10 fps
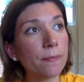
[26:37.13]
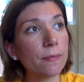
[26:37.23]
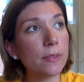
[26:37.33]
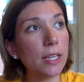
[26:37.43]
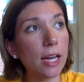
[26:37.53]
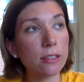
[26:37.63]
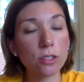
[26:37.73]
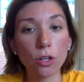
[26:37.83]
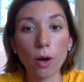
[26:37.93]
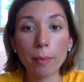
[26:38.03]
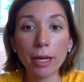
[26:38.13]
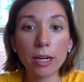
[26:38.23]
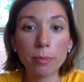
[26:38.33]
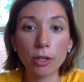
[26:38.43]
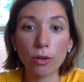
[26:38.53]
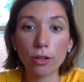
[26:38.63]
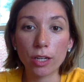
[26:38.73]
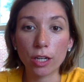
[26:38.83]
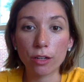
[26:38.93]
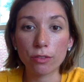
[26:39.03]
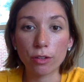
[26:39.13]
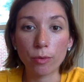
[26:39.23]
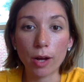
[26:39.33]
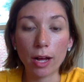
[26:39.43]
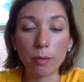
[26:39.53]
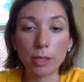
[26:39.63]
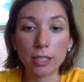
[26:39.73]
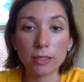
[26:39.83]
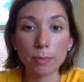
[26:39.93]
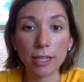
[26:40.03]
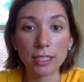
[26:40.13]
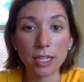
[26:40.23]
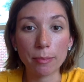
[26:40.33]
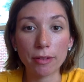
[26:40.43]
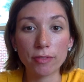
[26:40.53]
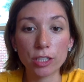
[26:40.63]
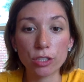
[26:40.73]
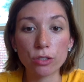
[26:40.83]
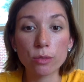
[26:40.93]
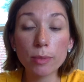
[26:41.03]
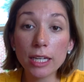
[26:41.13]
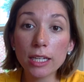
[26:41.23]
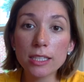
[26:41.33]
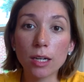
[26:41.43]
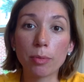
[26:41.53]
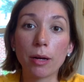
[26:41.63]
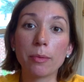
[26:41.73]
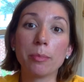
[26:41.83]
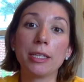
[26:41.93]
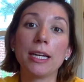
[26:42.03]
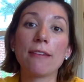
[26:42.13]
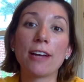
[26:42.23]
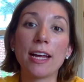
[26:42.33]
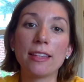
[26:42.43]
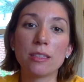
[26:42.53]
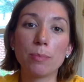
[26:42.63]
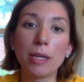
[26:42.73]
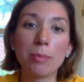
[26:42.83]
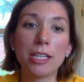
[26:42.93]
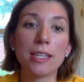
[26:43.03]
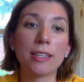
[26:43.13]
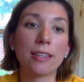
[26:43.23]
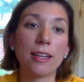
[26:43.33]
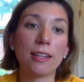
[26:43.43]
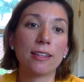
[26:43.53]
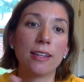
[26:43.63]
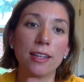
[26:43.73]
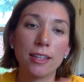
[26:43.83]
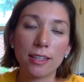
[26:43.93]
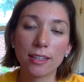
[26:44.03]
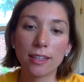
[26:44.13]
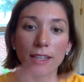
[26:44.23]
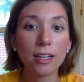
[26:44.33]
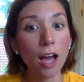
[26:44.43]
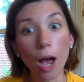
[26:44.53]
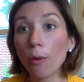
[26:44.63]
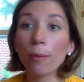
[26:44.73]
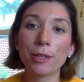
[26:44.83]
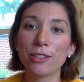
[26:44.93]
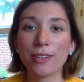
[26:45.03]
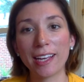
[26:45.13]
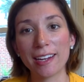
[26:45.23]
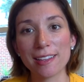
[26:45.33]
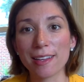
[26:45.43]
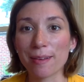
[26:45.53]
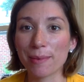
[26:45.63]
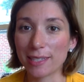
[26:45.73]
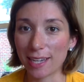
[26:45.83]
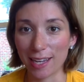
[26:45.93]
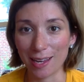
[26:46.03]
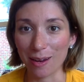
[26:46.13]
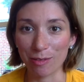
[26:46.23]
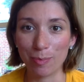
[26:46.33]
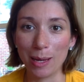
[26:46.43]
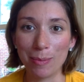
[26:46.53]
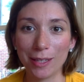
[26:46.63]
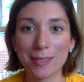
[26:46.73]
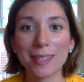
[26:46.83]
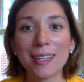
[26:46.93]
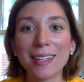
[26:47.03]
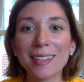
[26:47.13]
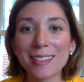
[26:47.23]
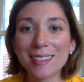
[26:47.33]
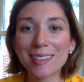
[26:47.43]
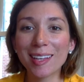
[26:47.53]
yeah, so I might not be ordering yarn for a while, because by the time I finish those blankets, I'll probably have had this baby, and then I won't be doing anything but taking care of babies. So